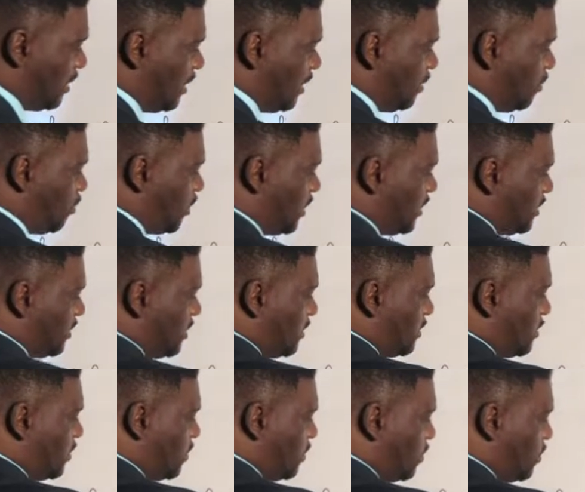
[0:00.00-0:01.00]
And when it
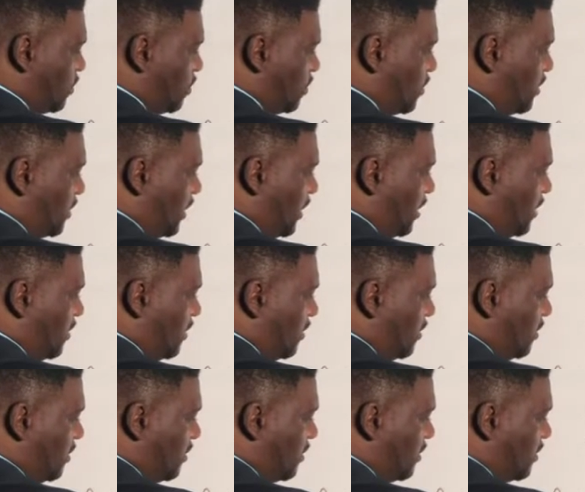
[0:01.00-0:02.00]
is stored
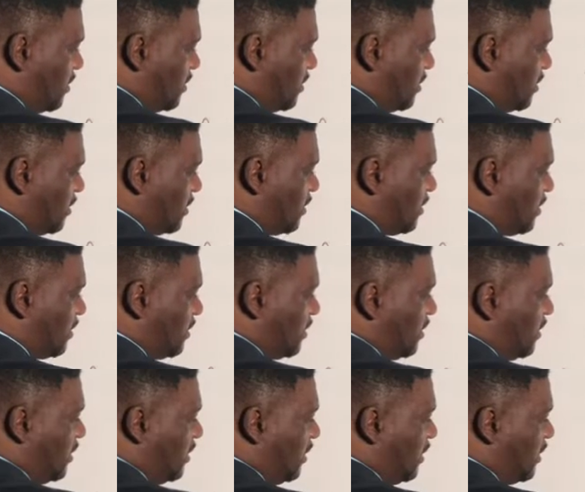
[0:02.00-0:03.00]
there,
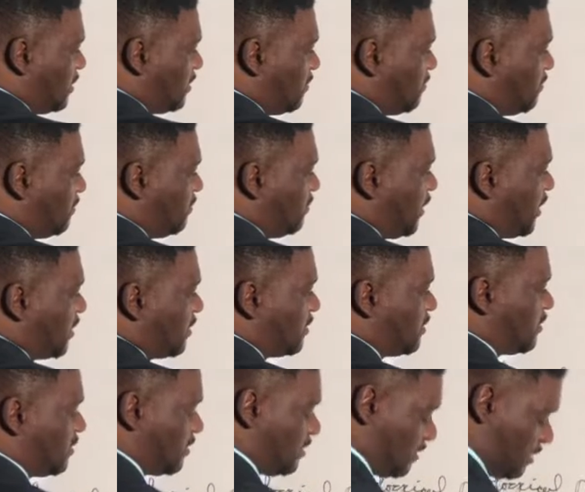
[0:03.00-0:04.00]
it
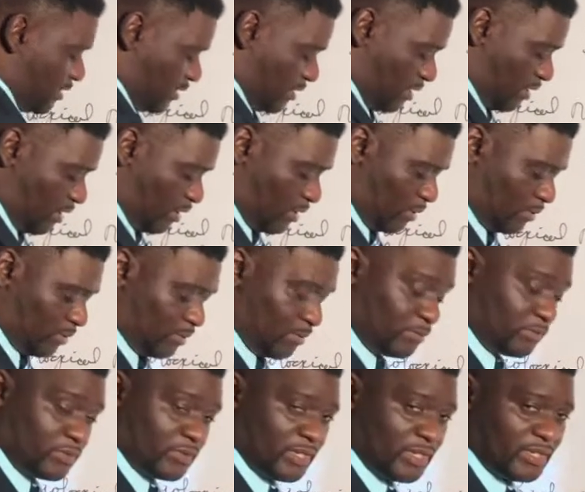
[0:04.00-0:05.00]
affects how
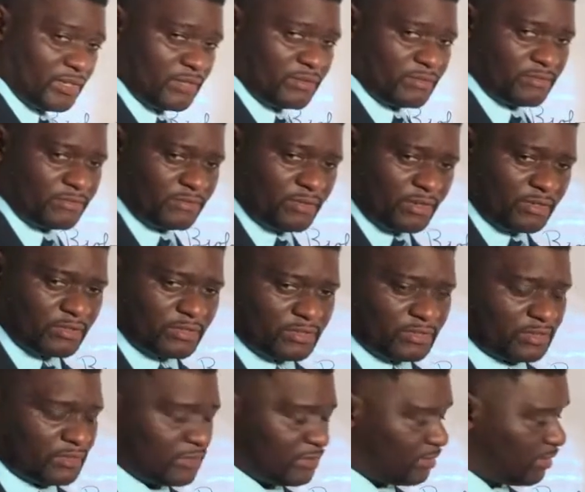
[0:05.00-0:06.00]
the brain functions.
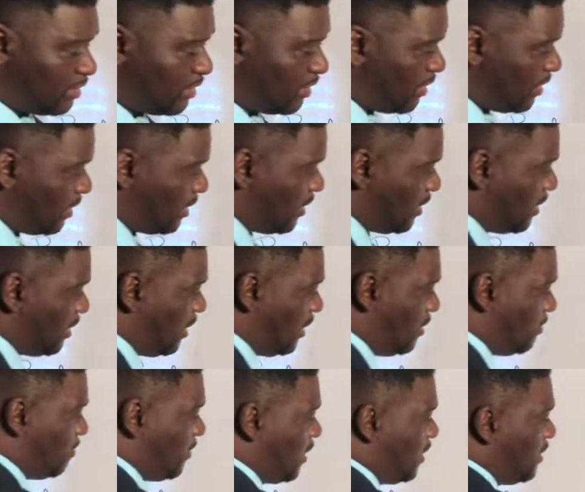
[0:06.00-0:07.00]

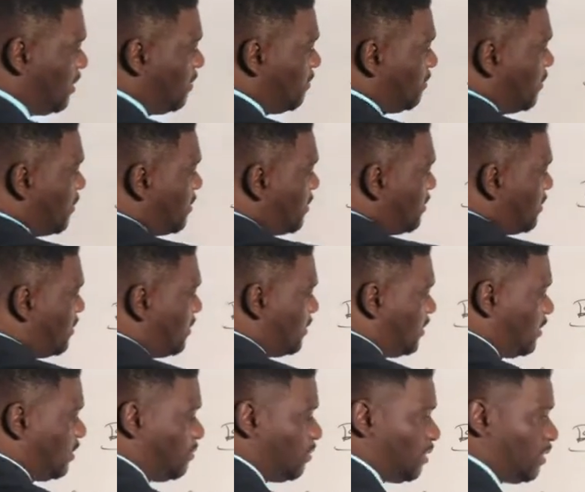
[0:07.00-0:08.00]
And many of us
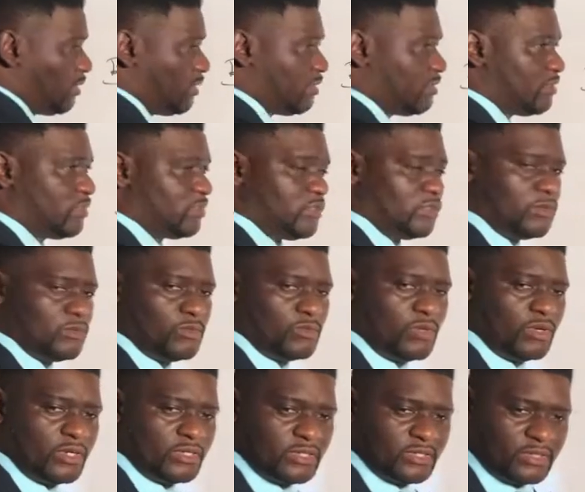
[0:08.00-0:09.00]
today, we consume
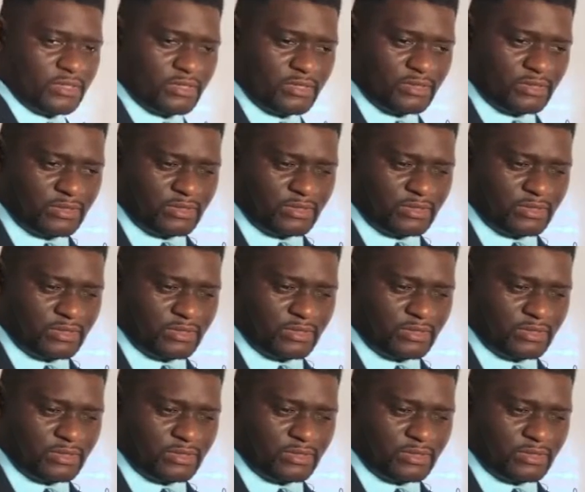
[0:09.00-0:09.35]
water